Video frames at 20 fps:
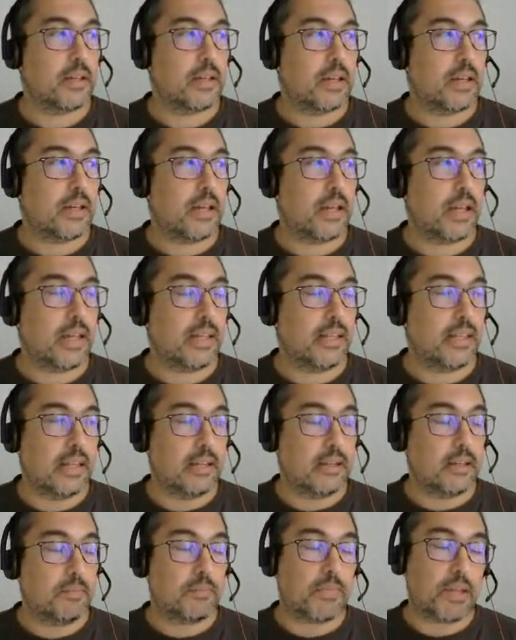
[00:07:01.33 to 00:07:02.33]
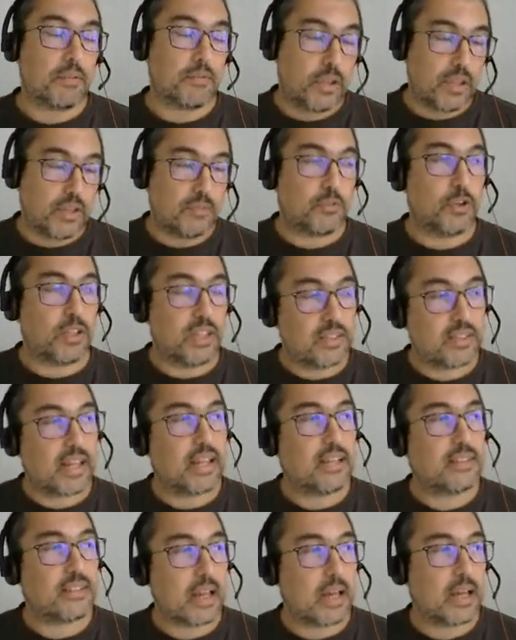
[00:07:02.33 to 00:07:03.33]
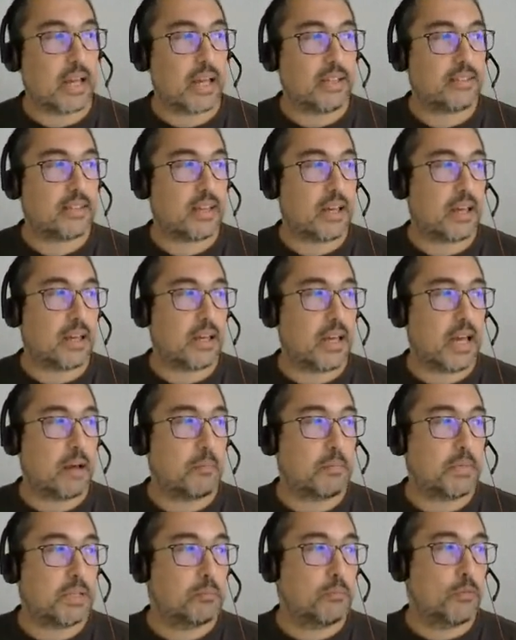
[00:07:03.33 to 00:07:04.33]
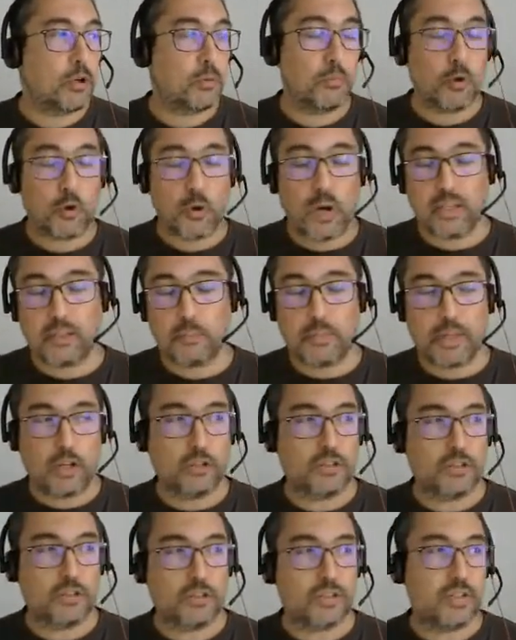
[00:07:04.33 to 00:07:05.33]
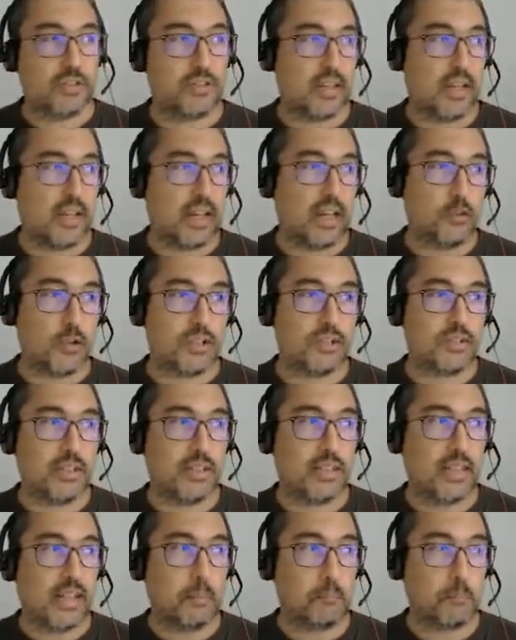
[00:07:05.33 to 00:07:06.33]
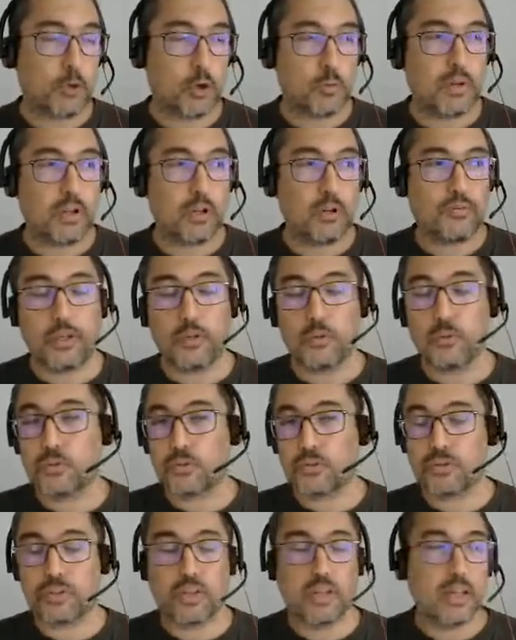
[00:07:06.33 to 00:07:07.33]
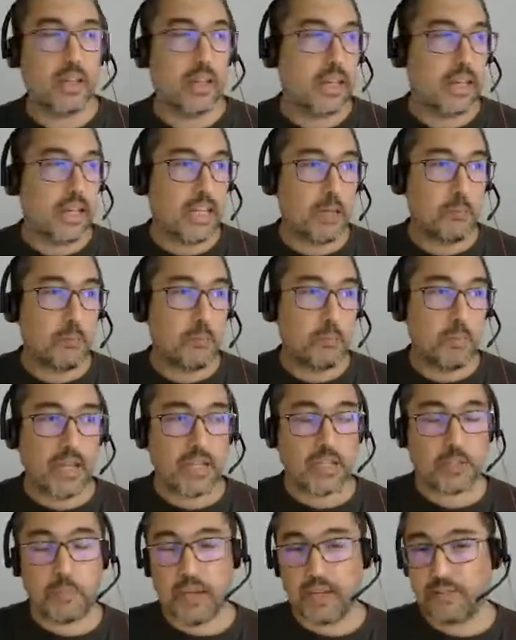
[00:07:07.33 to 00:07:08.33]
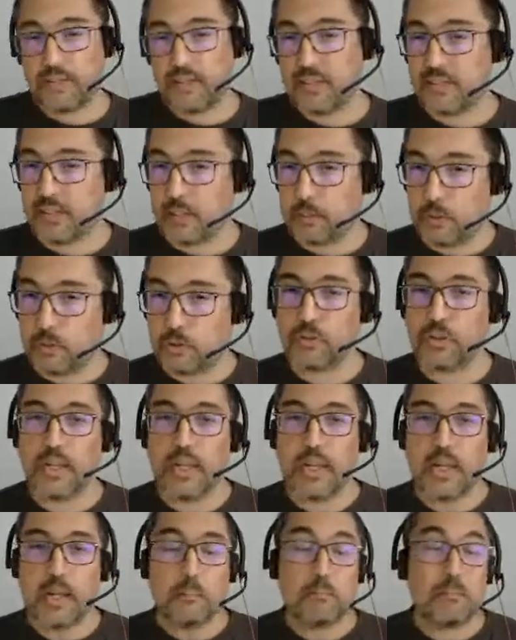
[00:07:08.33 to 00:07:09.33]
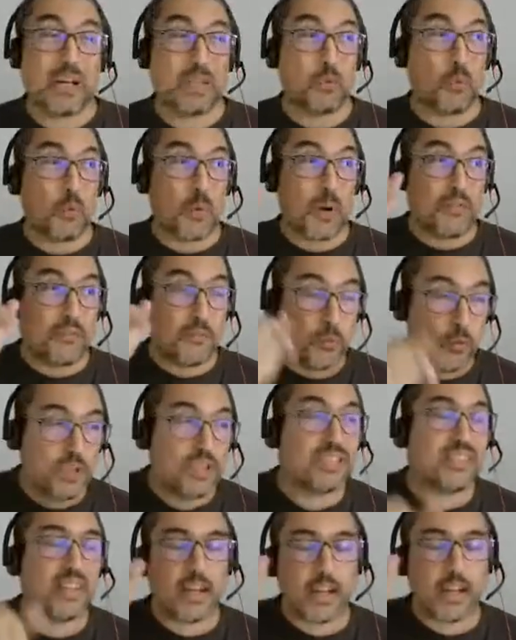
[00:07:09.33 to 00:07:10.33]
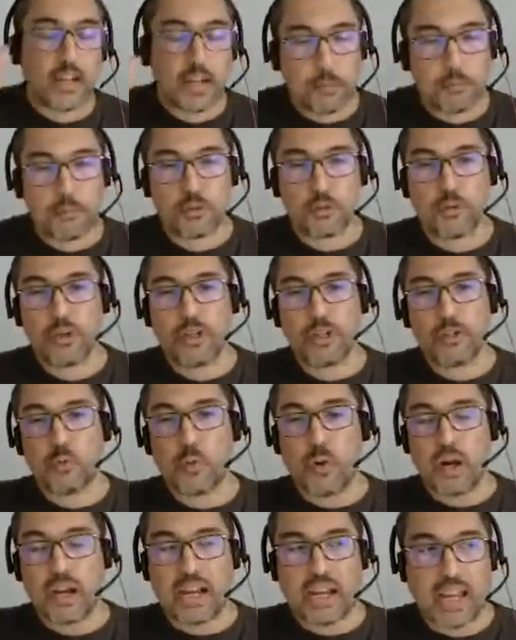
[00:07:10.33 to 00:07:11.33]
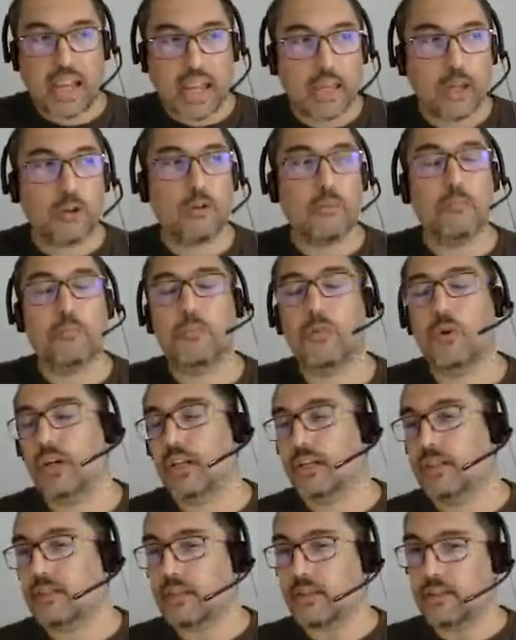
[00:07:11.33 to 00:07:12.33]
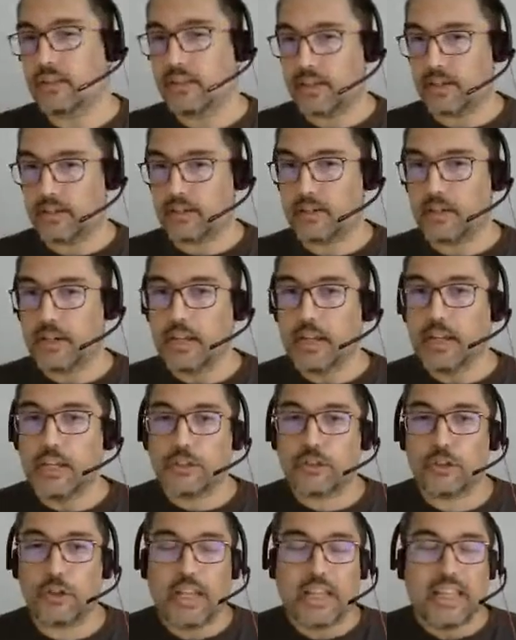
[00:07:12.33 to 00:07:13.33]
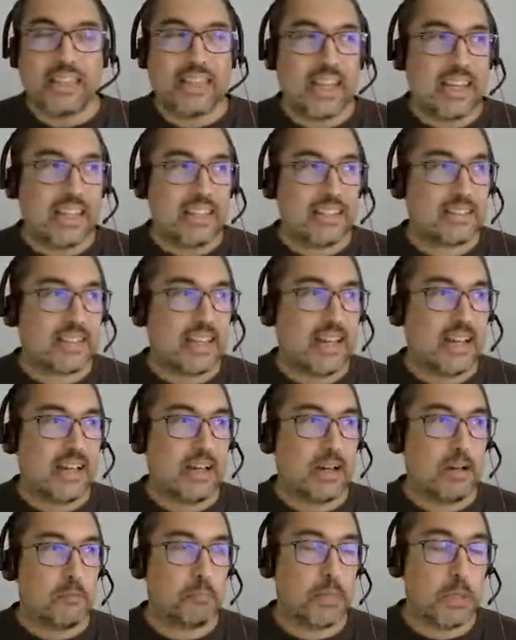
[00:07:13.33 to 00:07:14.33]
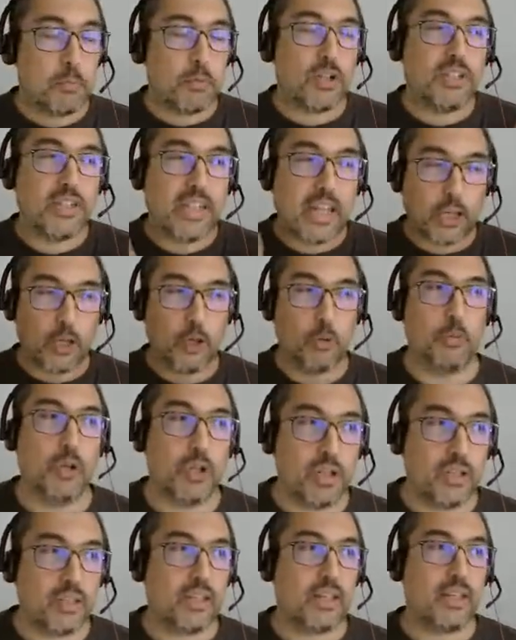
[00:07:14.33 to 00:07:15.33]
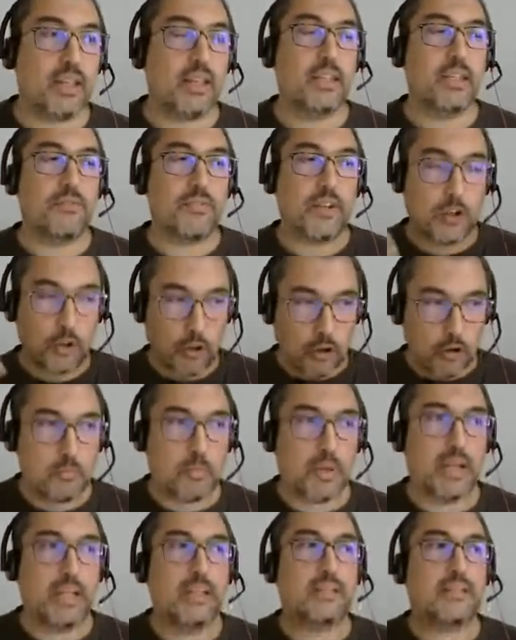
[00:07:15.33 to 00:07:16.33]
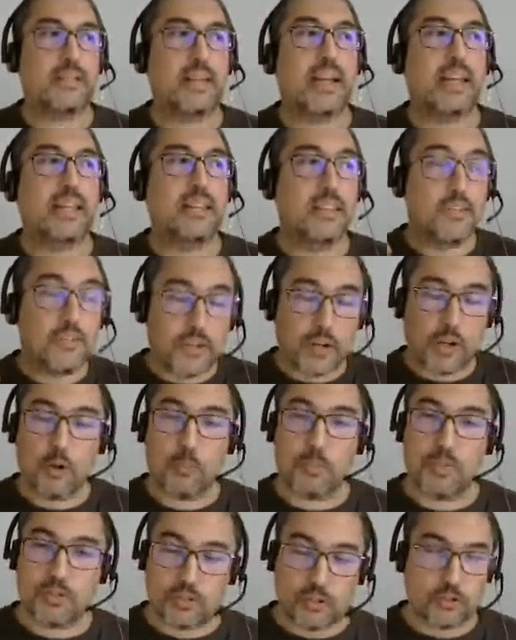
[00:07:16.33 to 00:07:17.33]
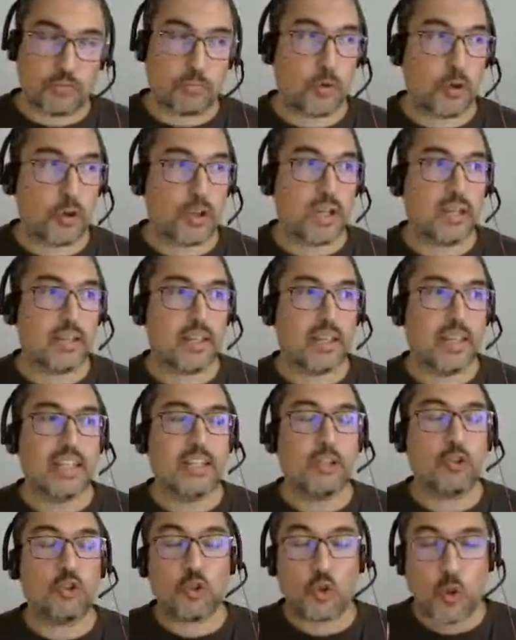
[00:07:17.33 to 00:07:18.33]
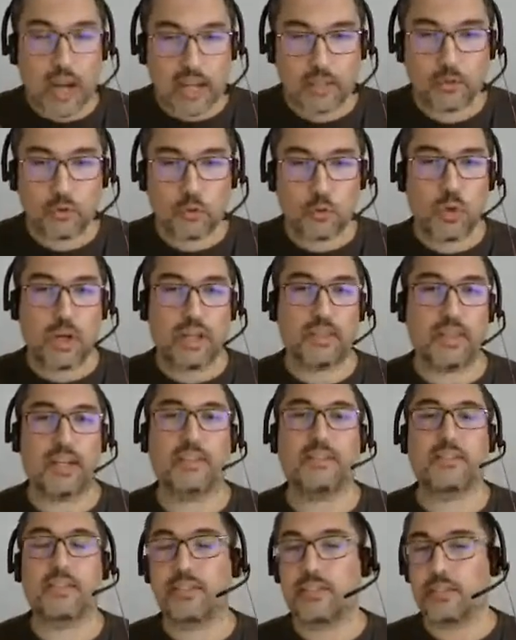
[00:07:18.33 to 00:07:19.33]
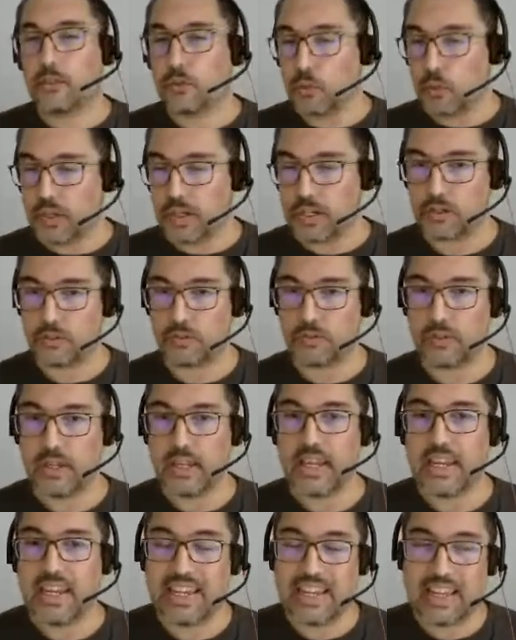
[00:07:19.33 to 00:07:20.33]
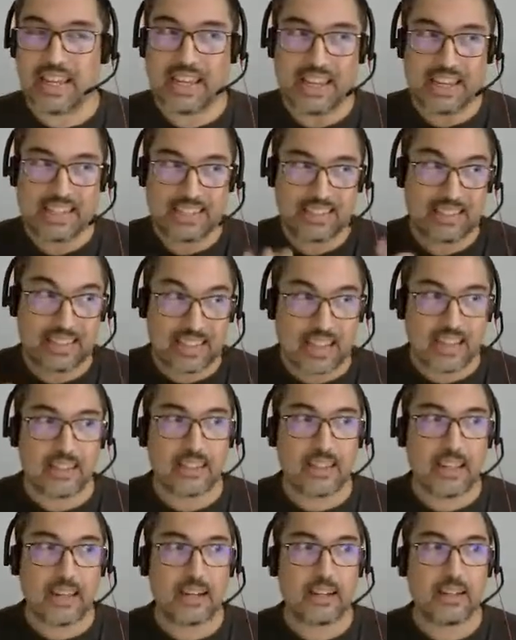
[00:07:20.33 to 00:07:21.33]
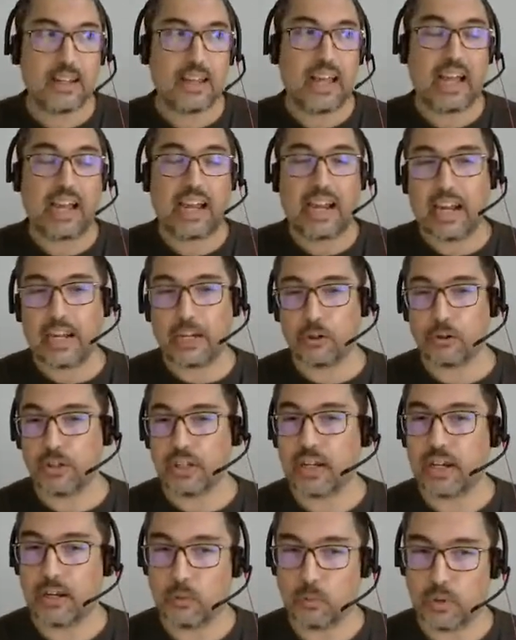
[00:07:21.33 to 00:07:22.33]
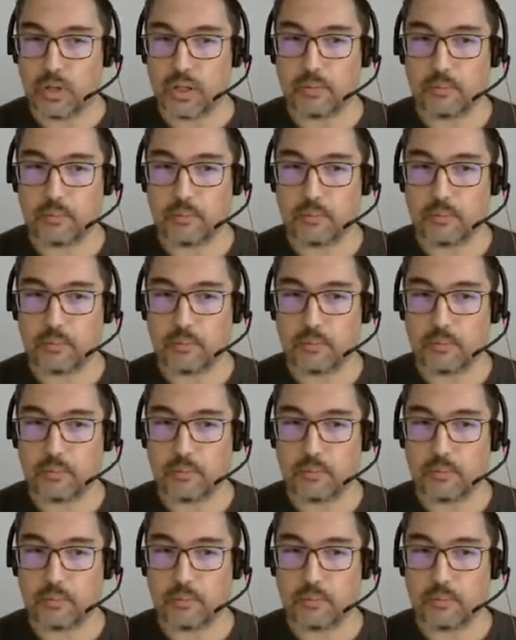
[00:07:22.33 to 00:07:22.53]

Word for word: uh, in, uh, for, for this case, uh, it's a, uh, a, bit more broad because it's uh, addressing the problem of Linux image-based distribution, but where full is encryption is one key component there. So there is uh, people in the community, in different companies, and in different open source projects trying to address this situation in a standard and canonical way.